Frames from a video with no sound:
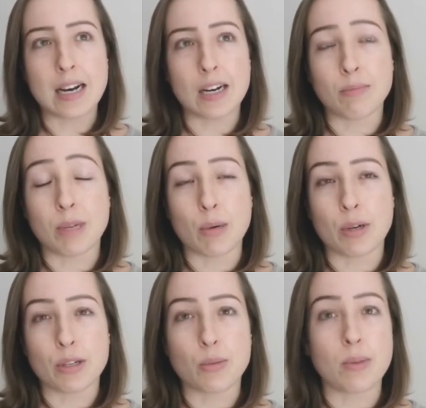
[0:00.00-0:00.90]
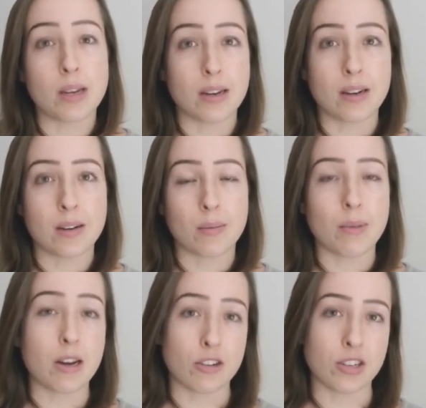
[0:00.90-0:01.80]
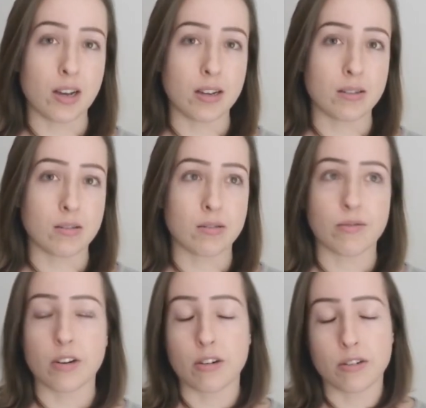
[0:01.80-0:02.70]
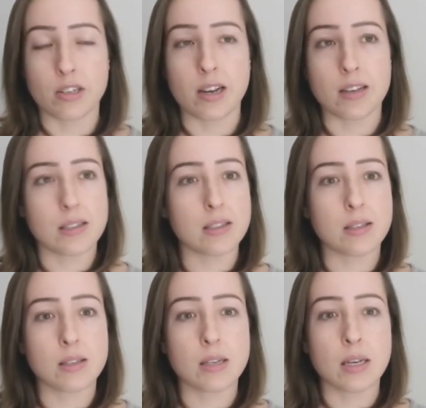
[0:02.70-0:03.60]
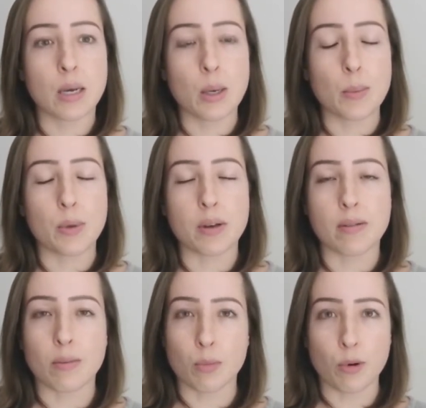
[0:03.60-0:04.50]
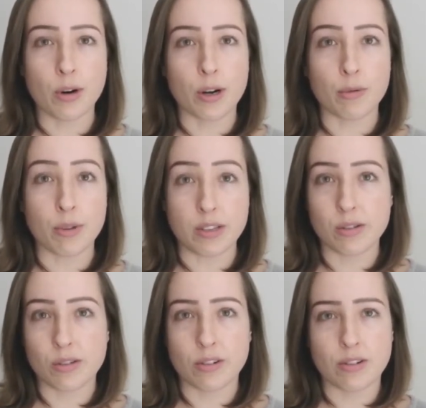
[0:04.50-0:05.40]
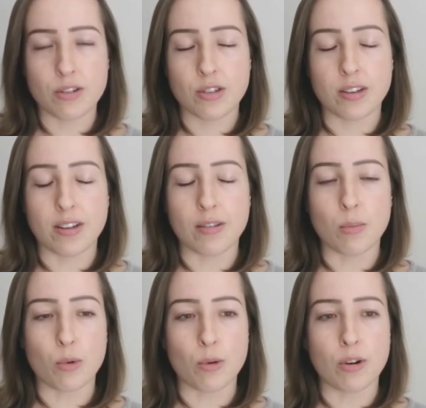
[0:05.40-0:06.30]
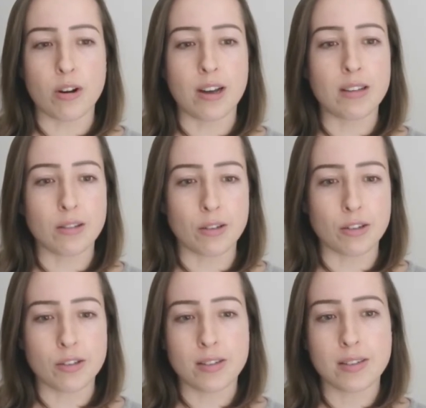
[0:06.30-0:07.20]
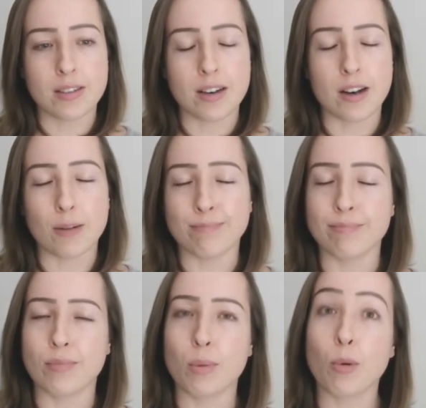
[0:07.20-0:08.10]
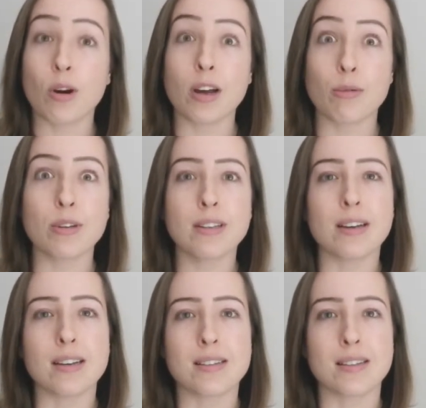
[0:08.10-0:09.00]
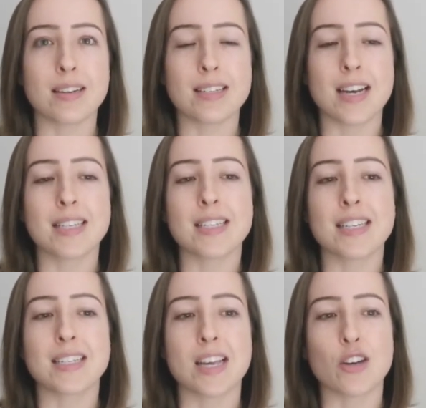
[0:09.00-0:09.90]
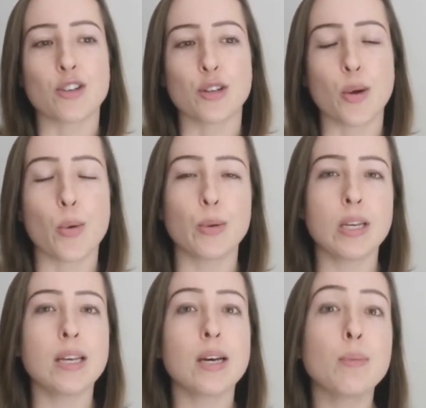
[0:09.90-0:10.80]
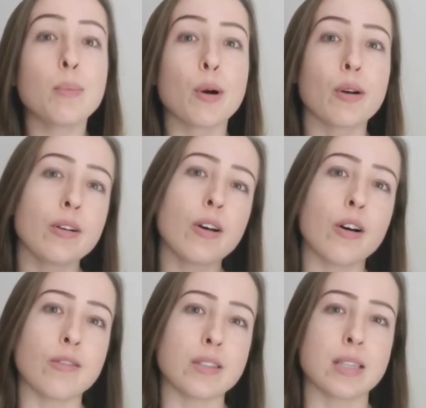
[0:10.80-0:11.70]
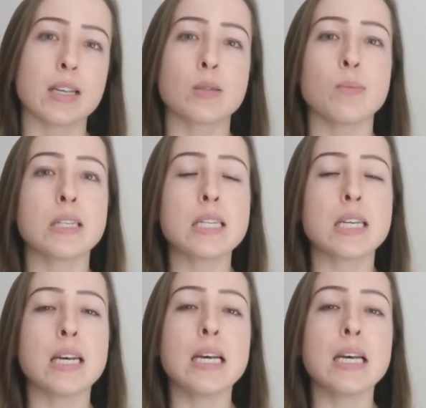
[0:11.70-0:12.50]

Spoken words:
I wanted to make better tests, fairer tests, but the more I researched and the more I learned, the more I realized that testing is actually only a part of assessment.